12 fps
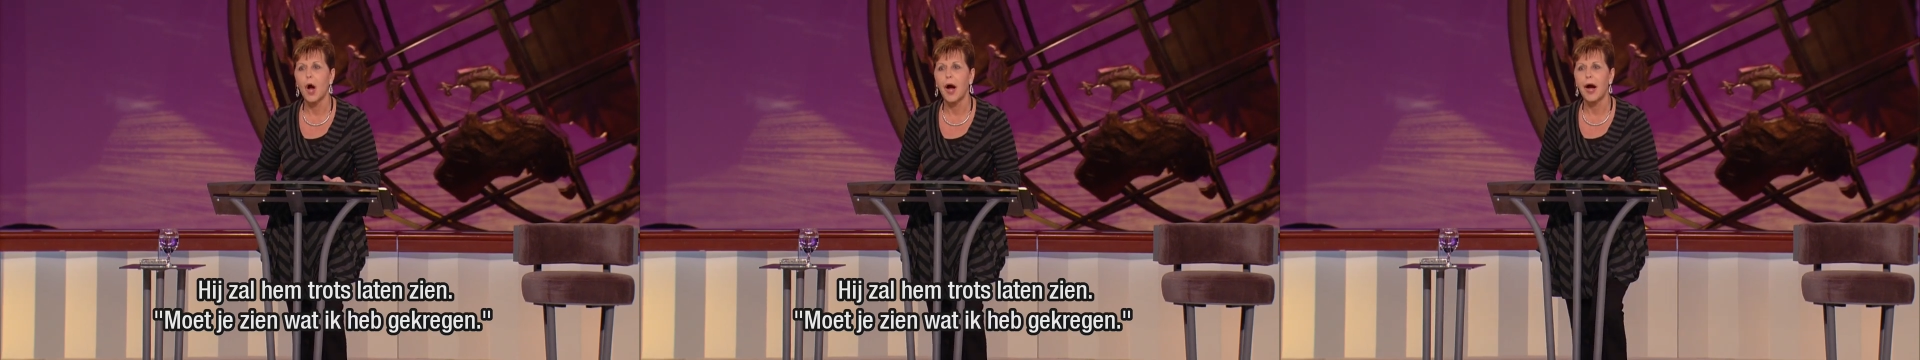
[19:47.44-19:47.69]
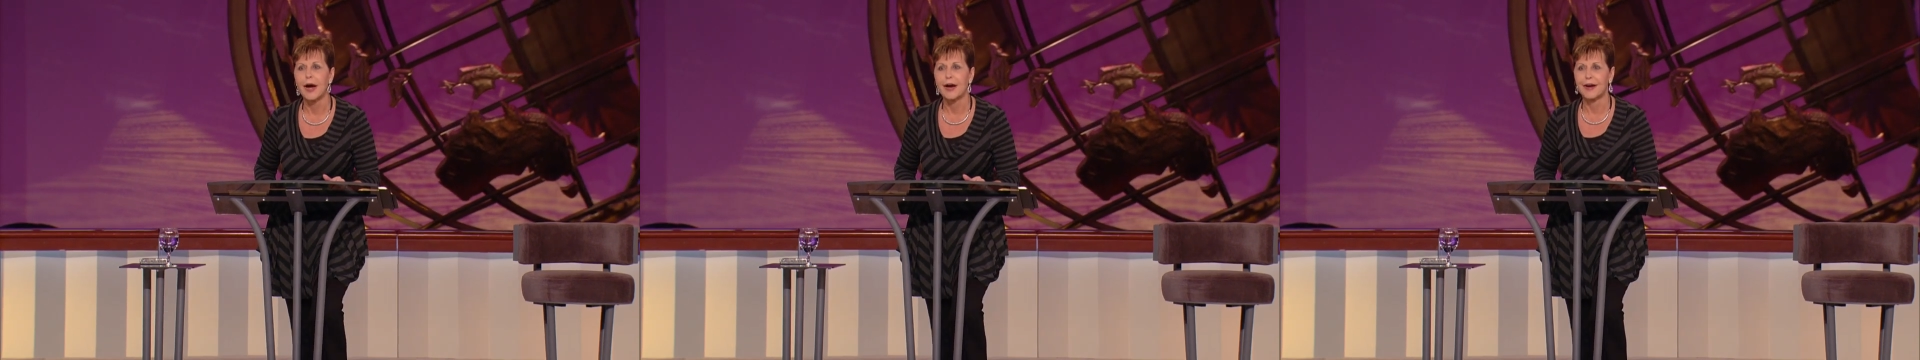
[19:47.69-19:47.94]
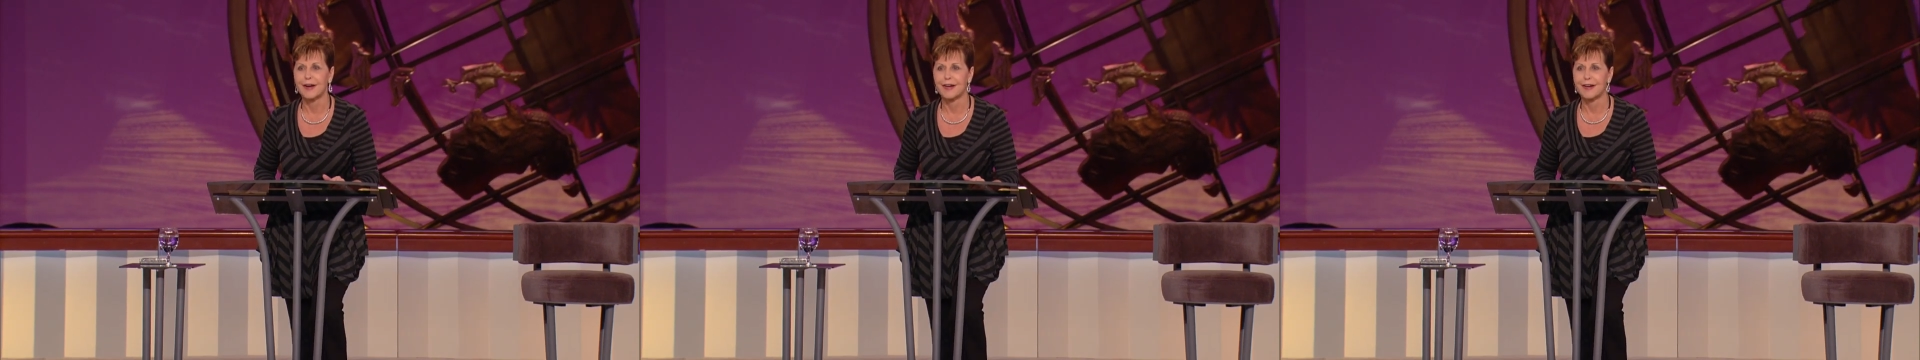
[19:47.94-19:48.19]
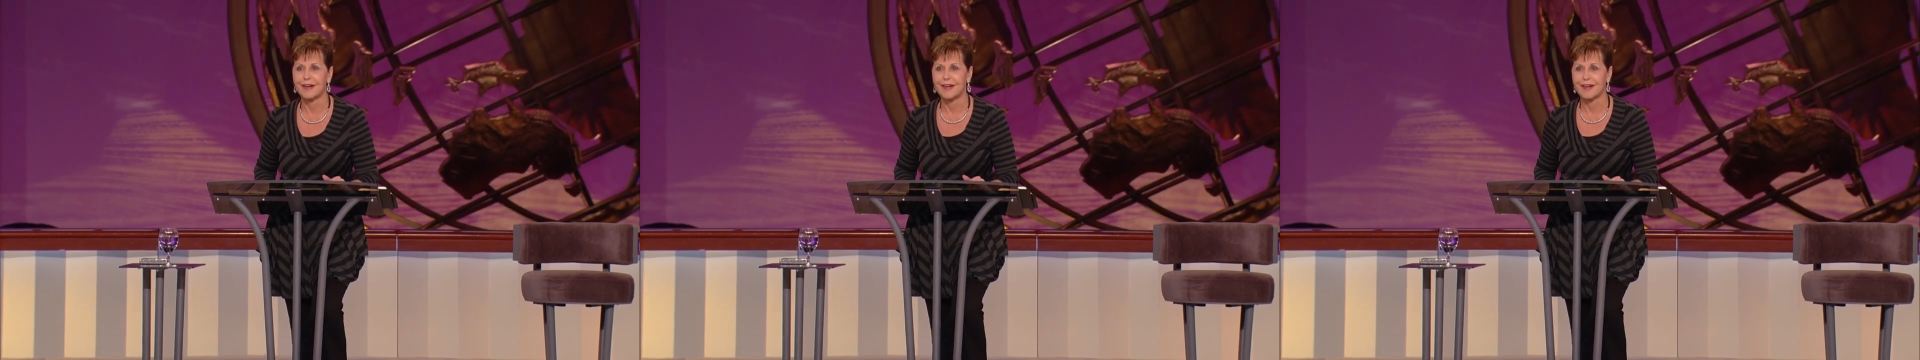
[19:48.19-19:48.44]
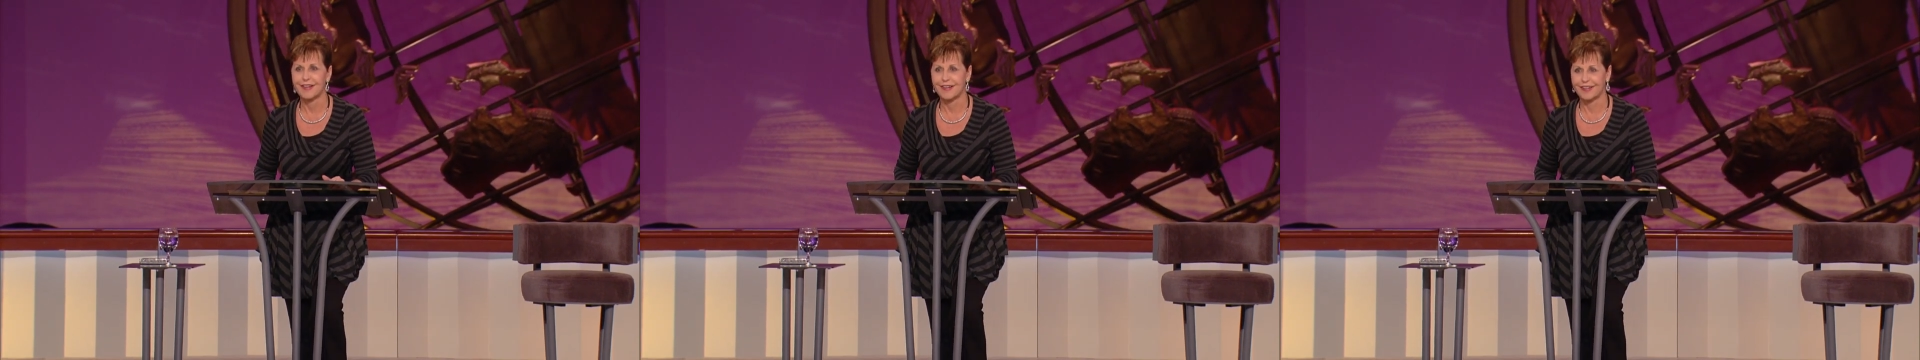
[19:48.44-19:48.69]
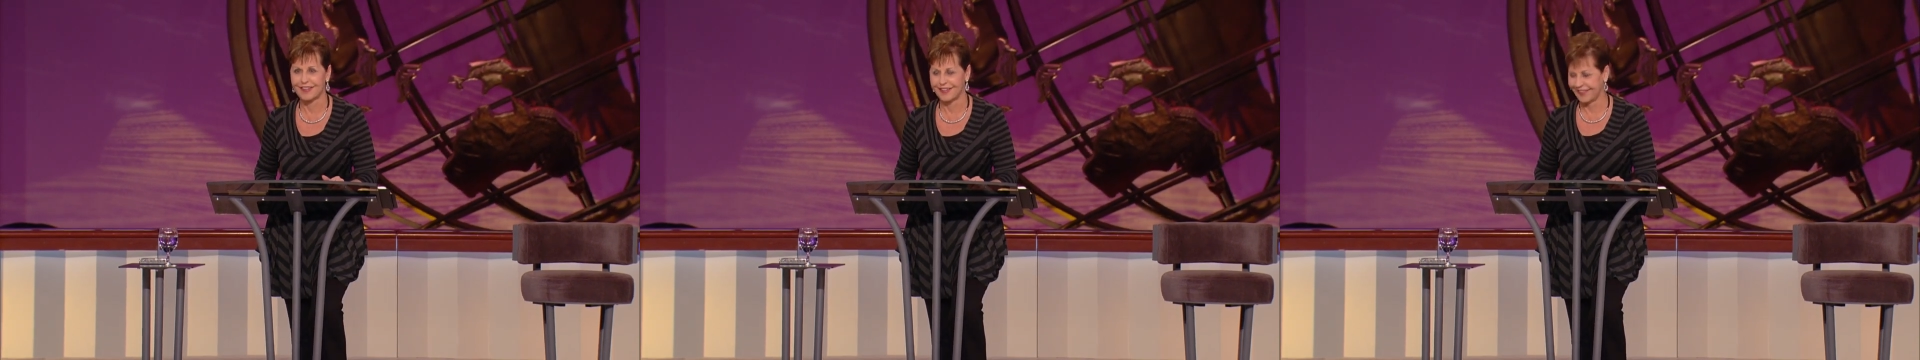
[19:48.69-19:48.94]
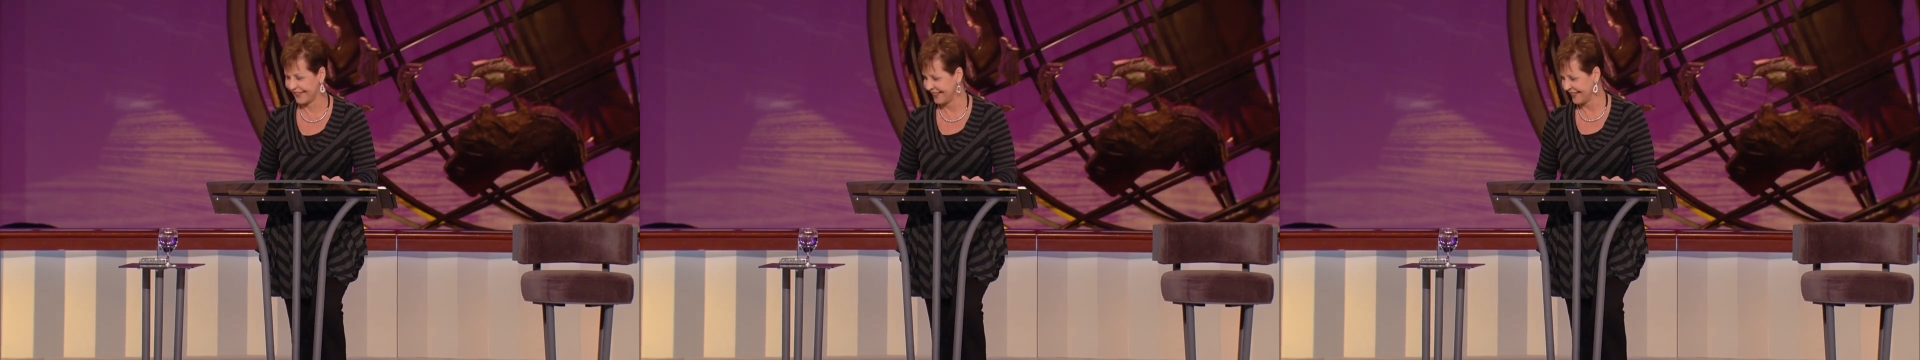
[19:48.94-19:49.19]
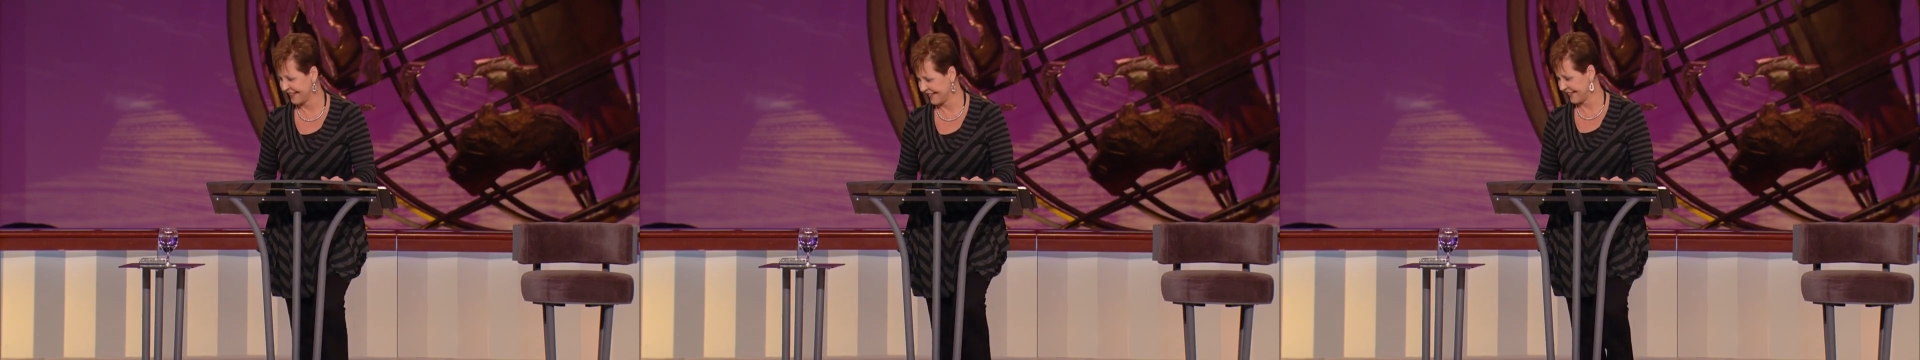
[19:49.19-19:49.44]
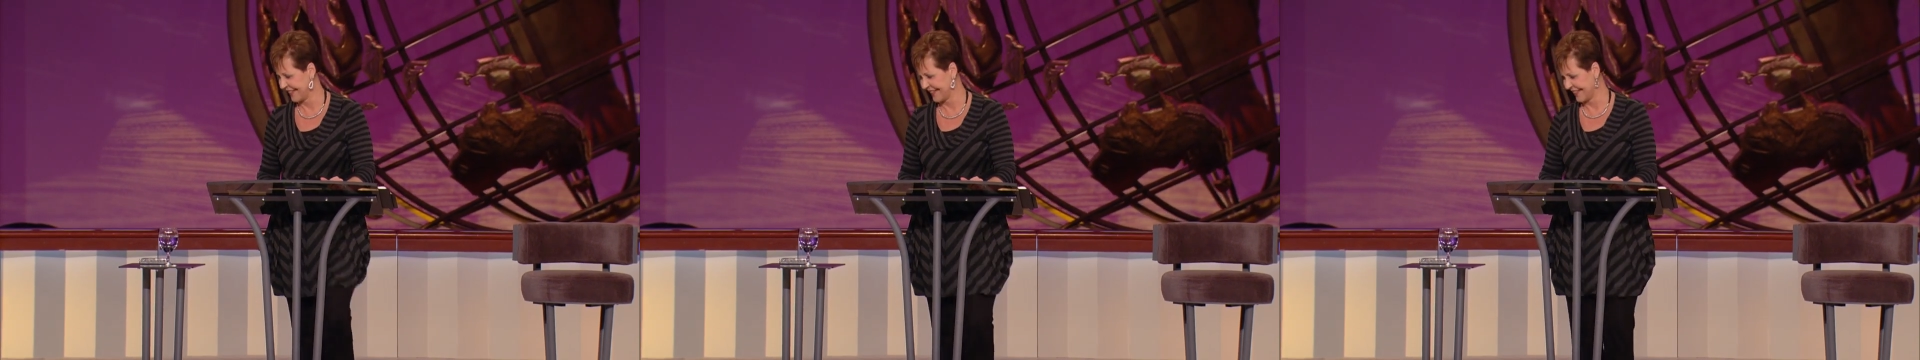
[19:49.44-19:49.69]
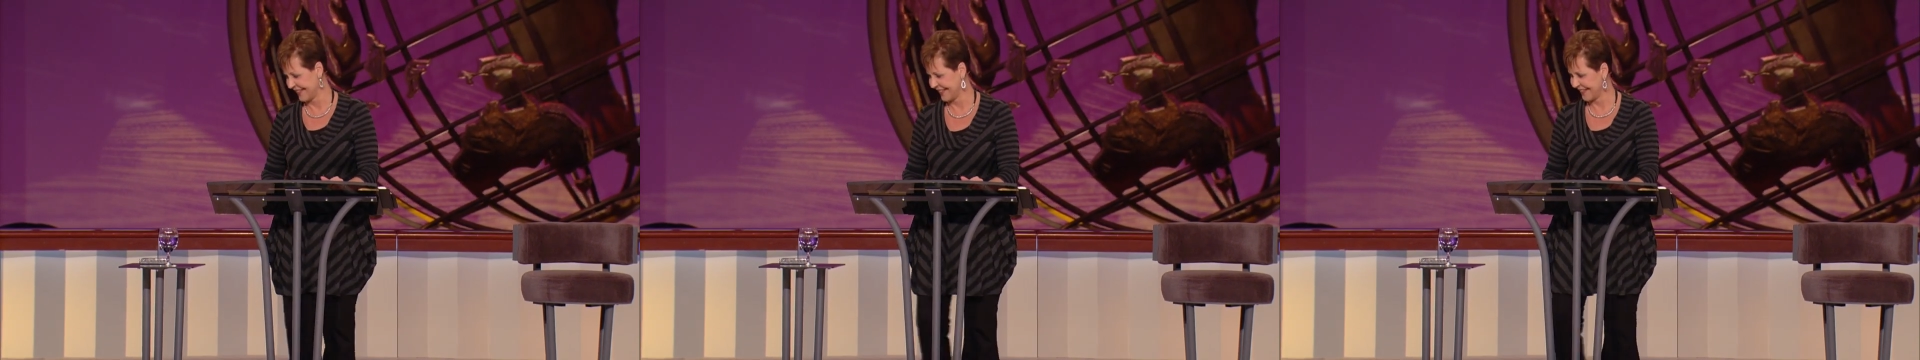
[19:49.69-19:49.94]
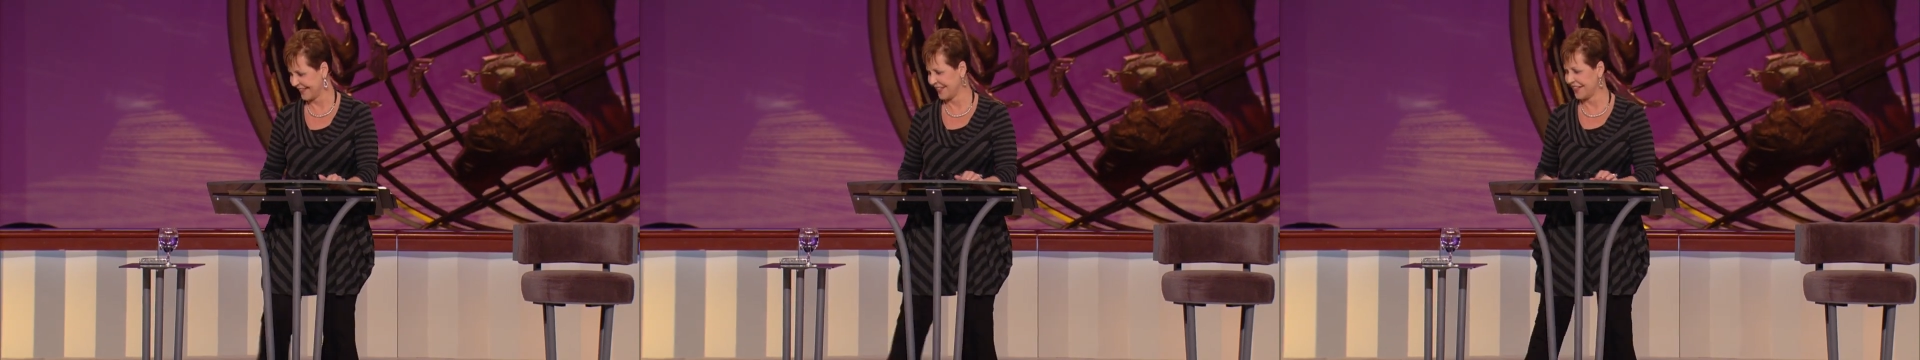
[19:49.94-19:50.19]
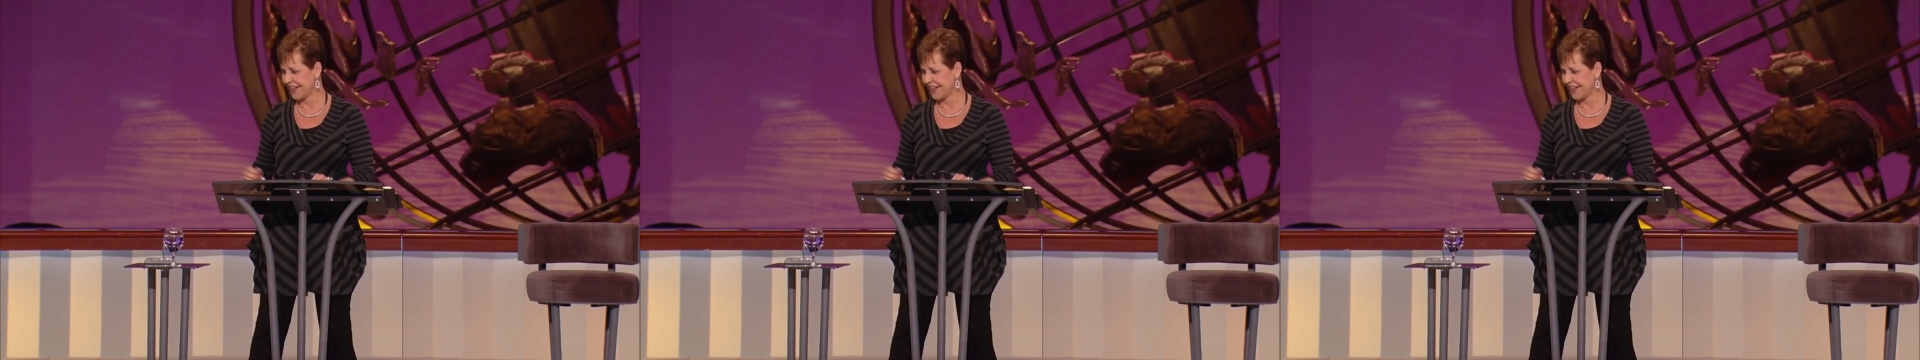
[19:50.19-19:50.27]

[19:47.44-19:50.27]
Nobody speaks.